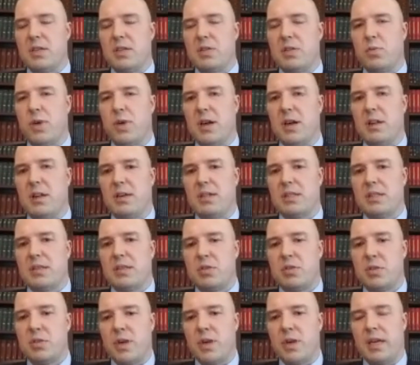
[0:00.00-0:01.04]
as well as
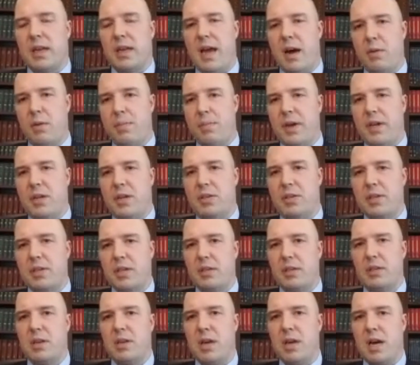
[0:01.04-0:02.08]
doing an
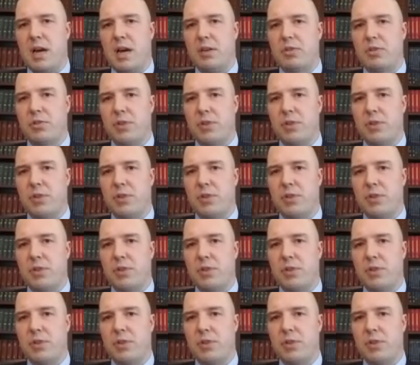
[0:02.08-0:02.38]
outpatient uh,